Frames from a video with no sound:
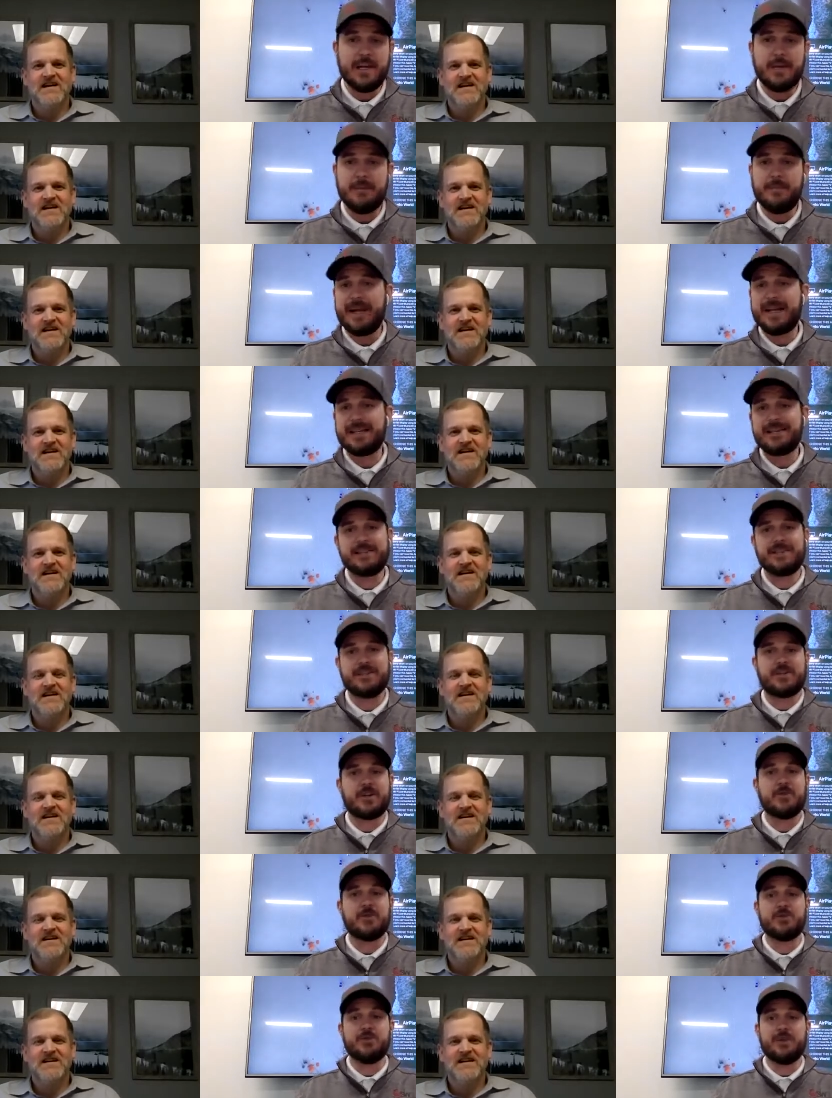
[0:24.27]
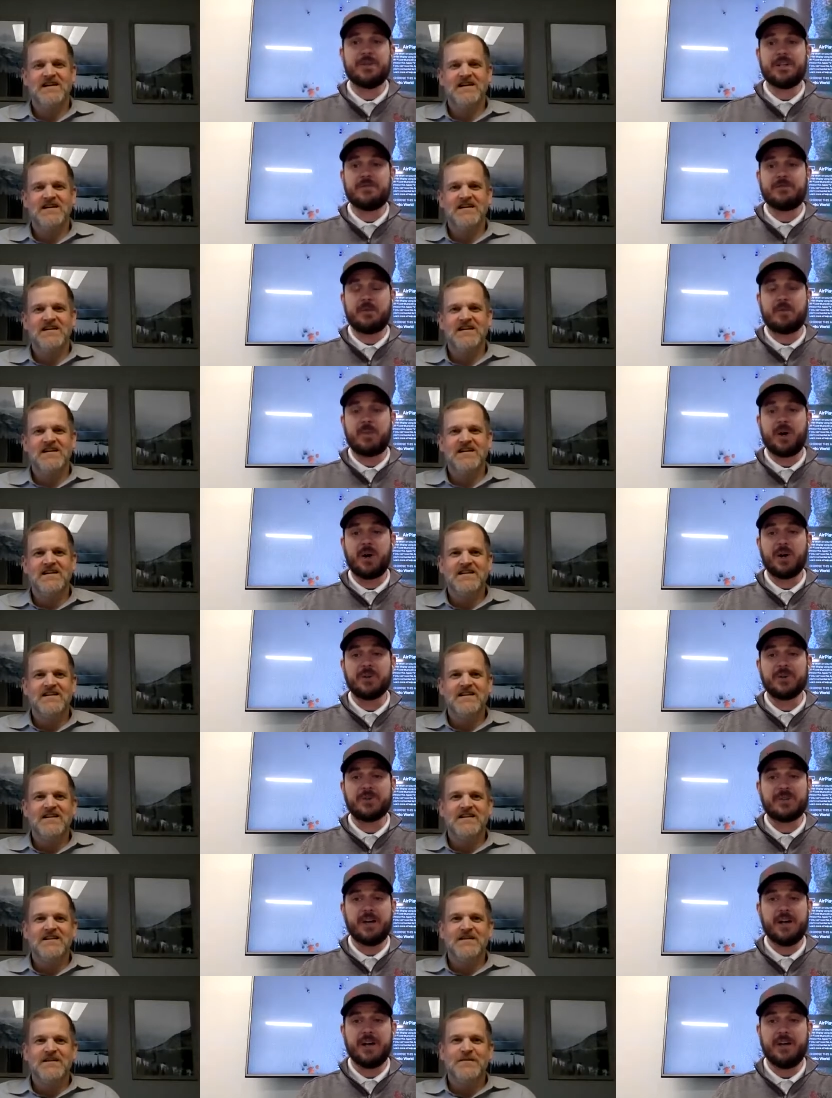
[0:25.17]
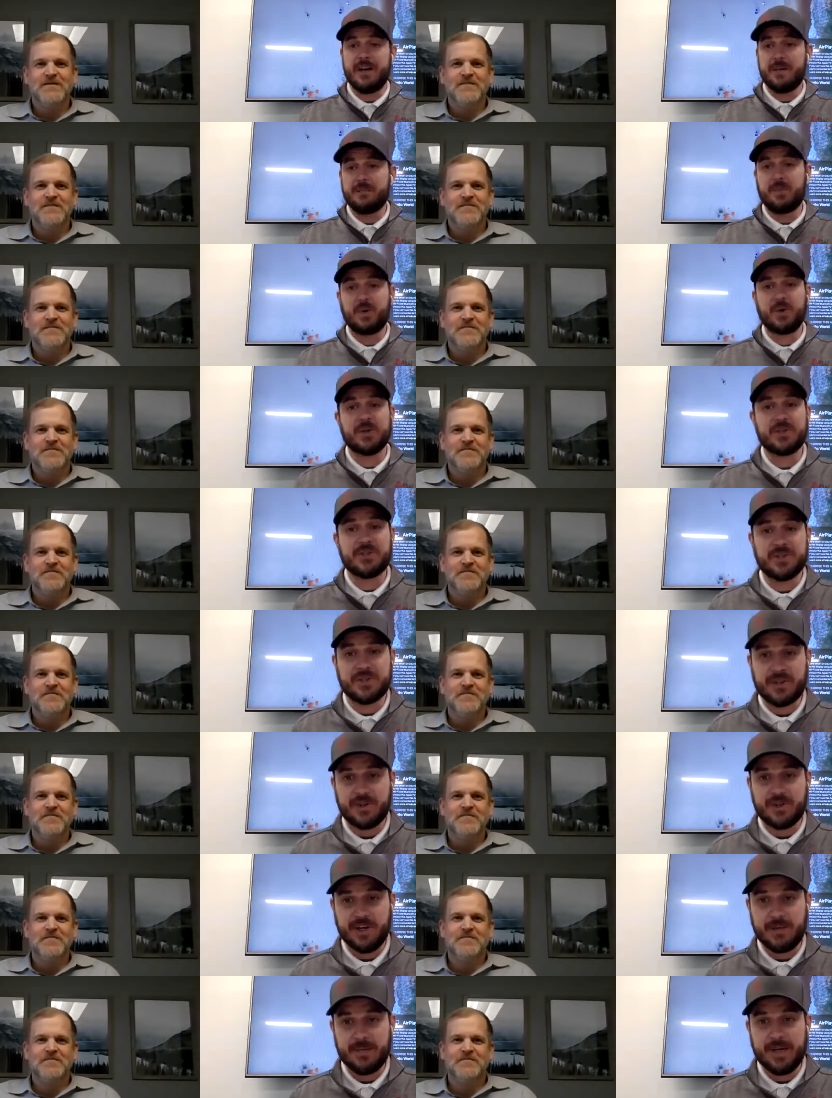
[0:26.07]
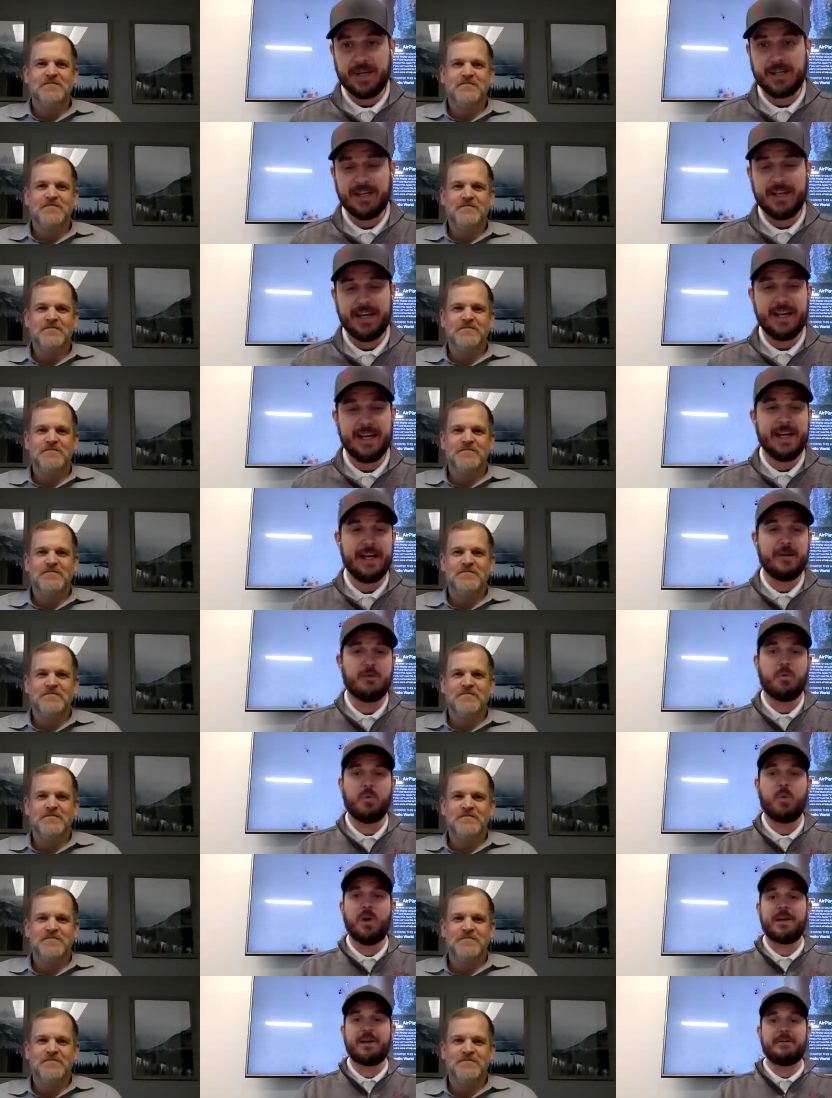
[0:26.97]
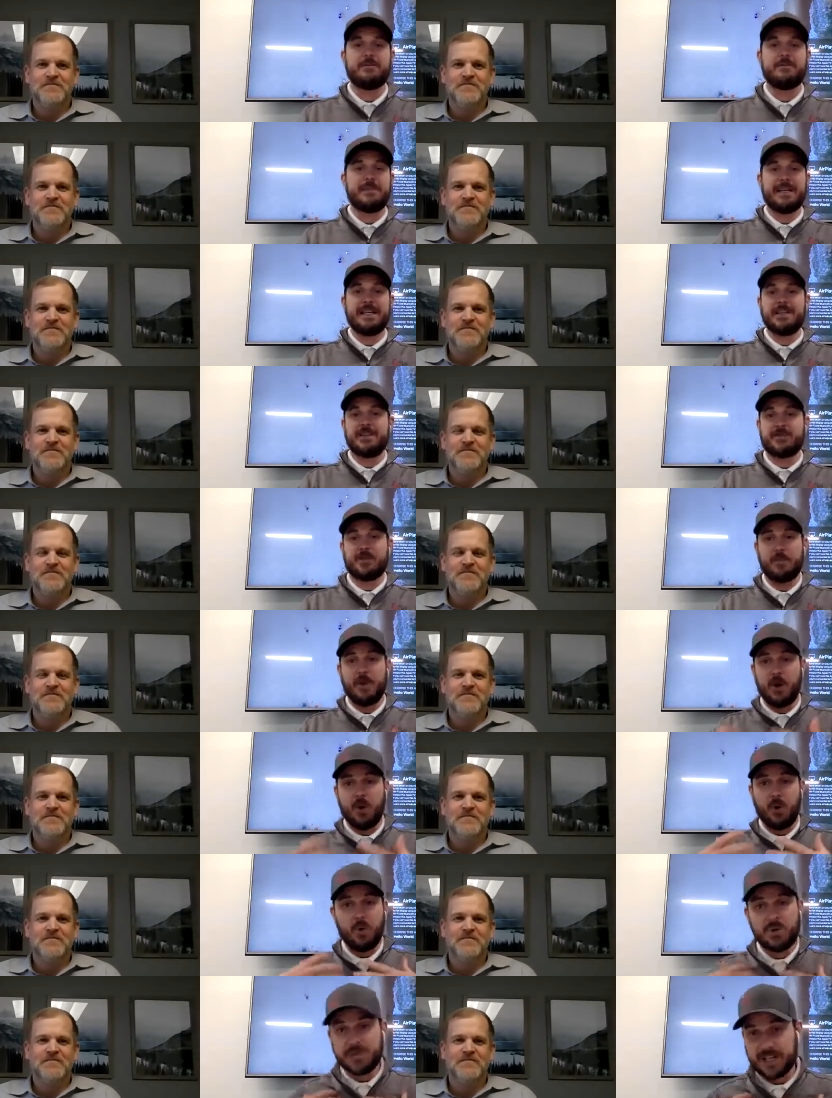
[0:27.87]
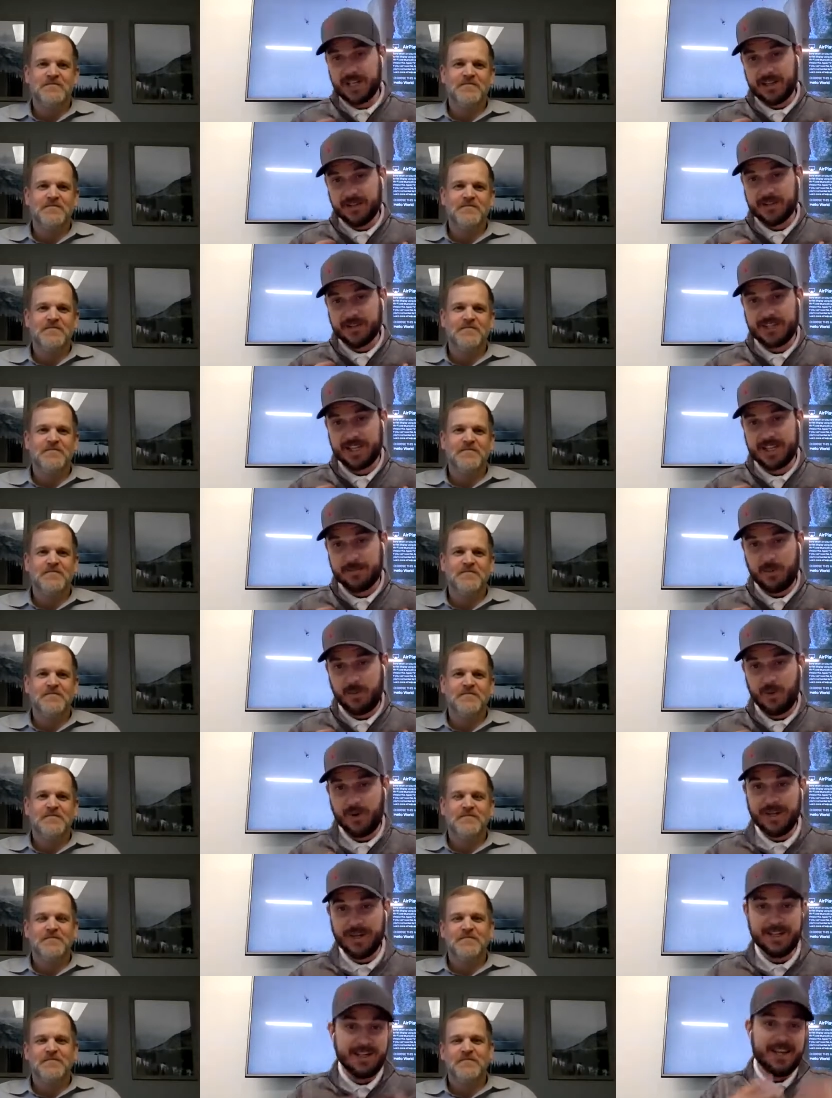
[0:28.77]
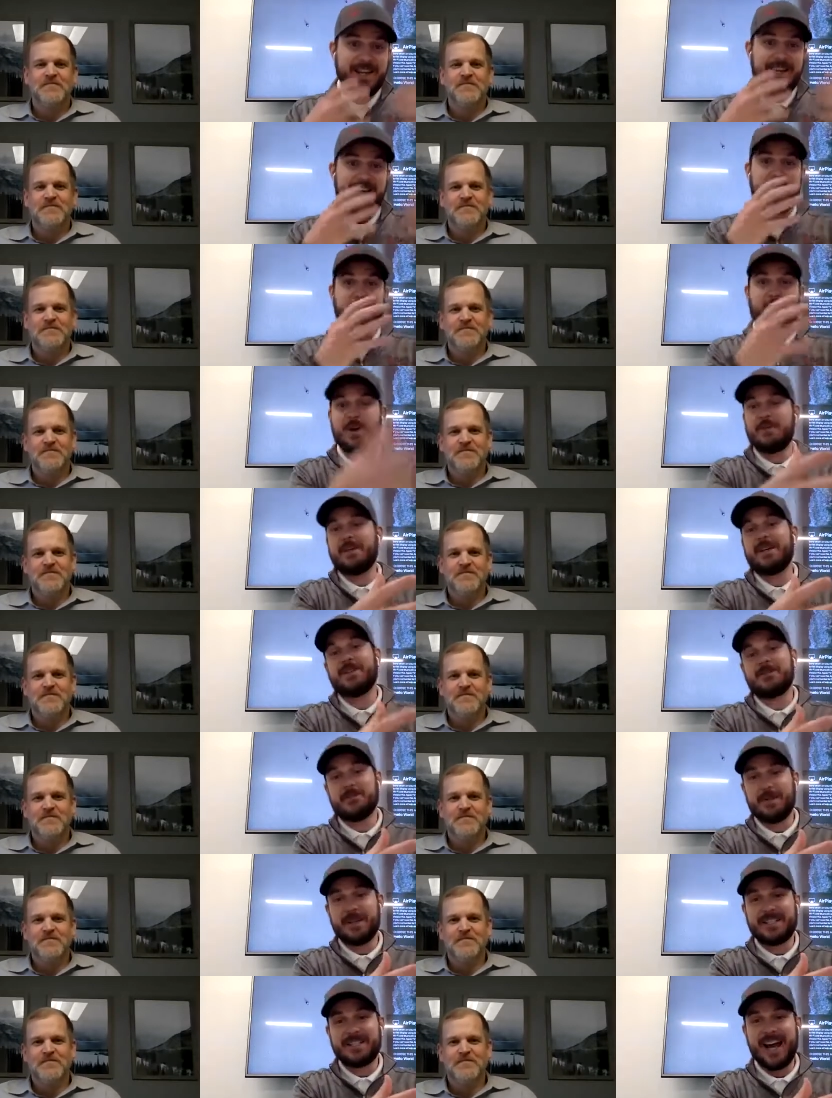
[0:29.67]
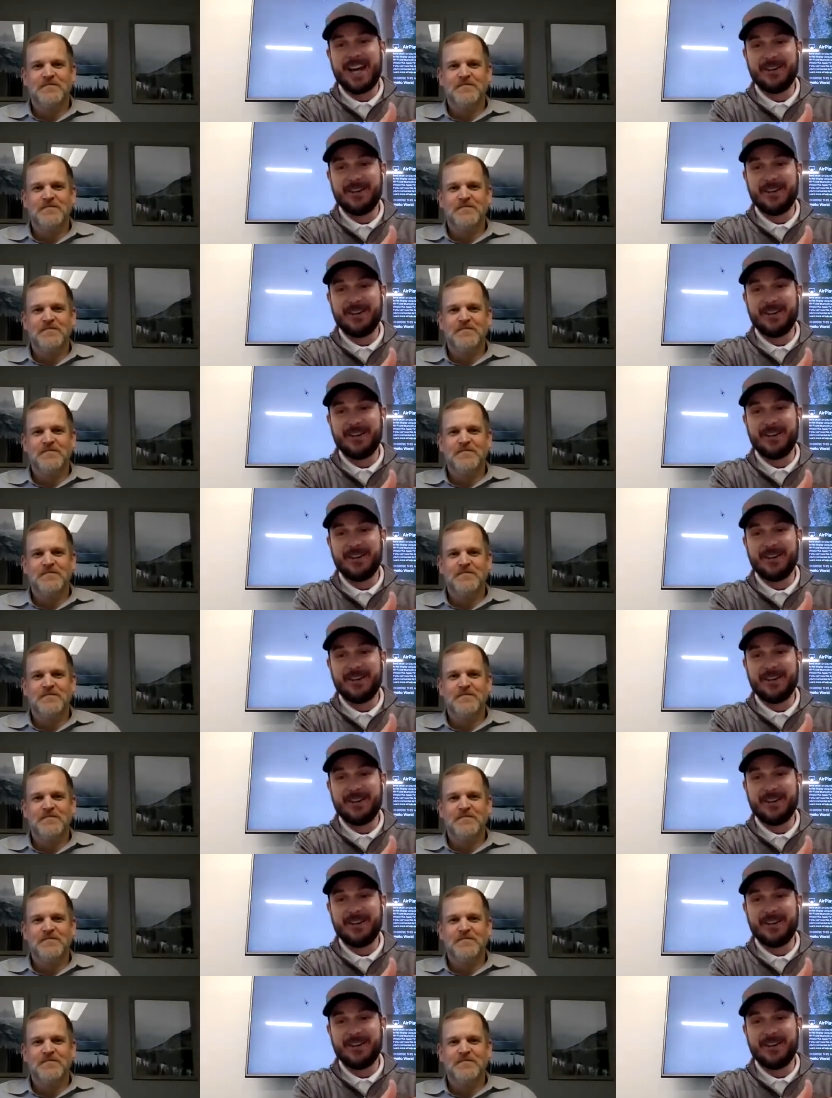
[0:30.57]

Speaker 1: and basically just go through the different parts of a purchase agreement and what it means from a wholesaler standpoint what it means from a